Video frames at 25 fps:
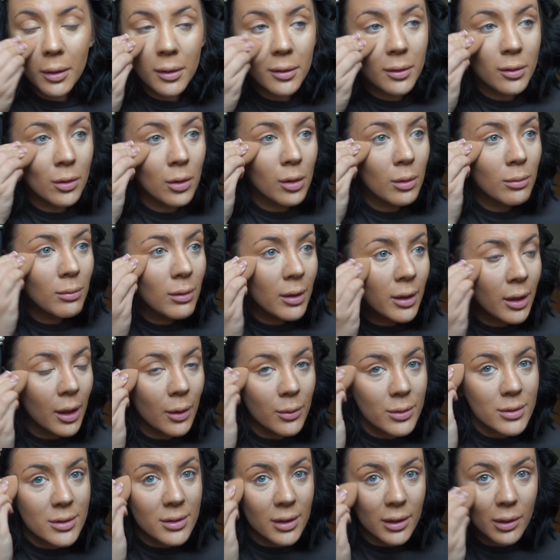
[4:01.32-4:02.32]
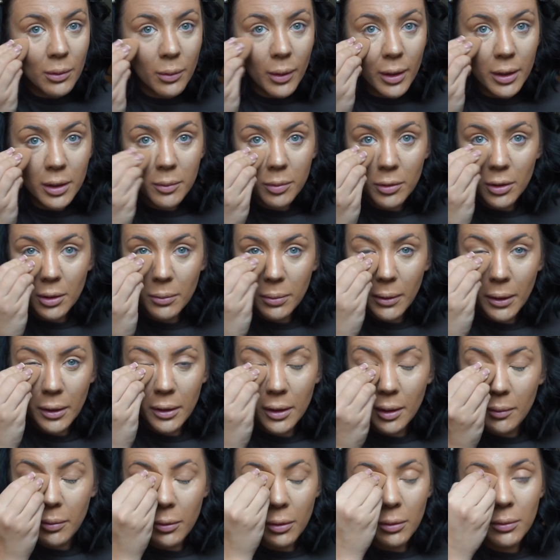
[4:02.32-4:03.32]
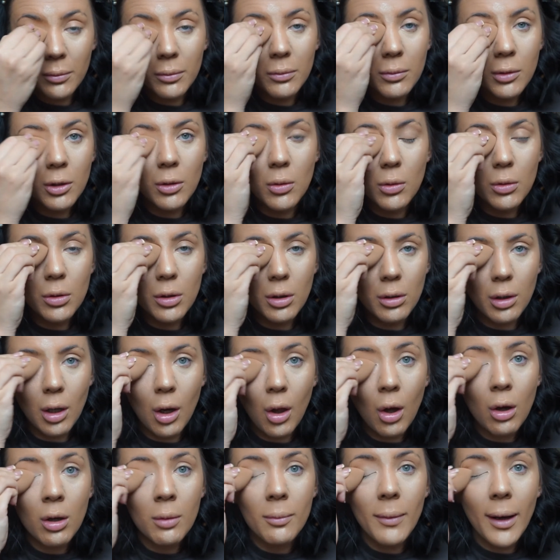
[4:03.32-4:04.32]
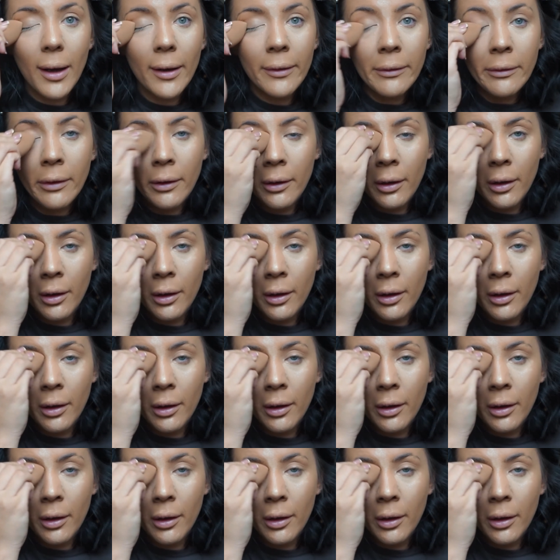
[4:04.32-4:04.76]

Normally I would say wet your beauty blender, but we're going to the log man.